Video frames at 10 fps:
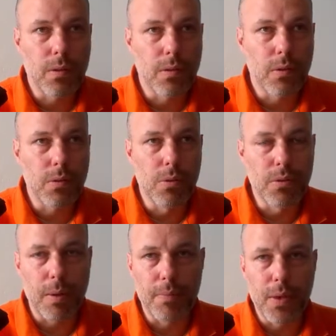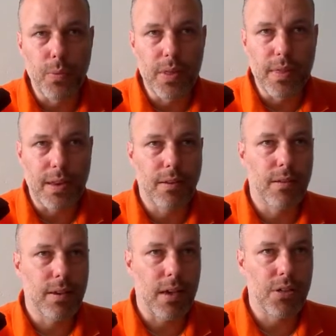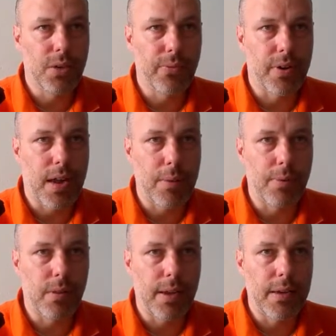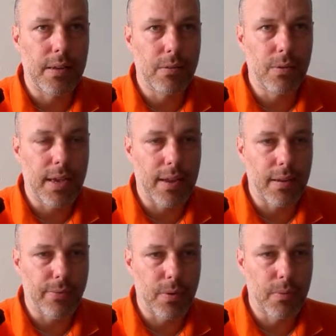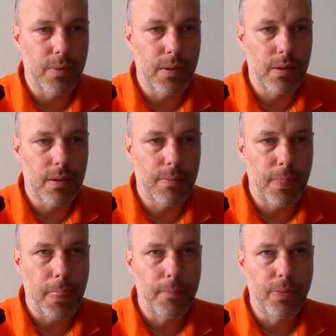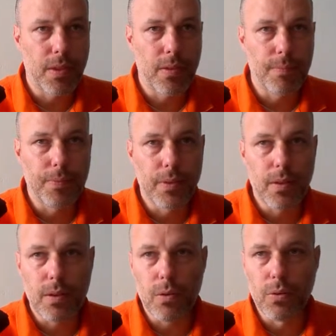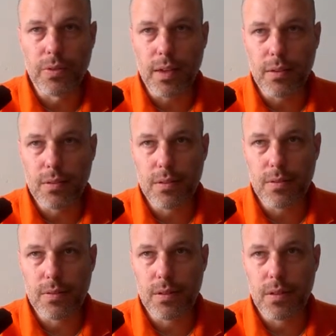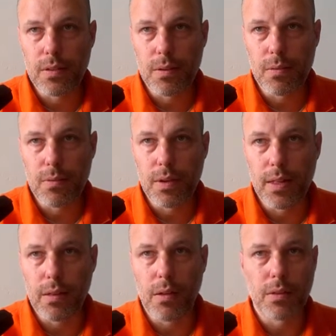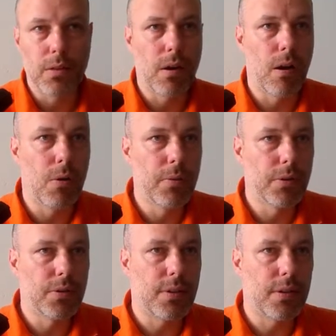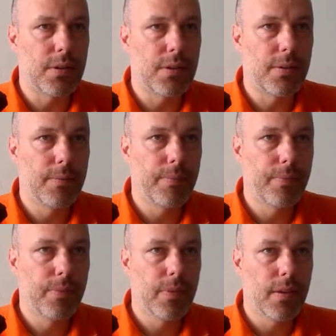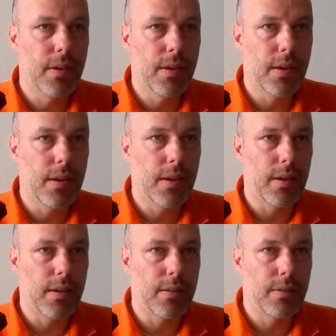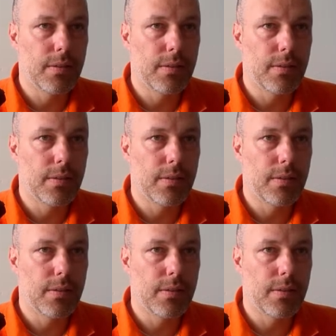to do something with that caching variable, I need to get it from the context. So I'll go to the home controller and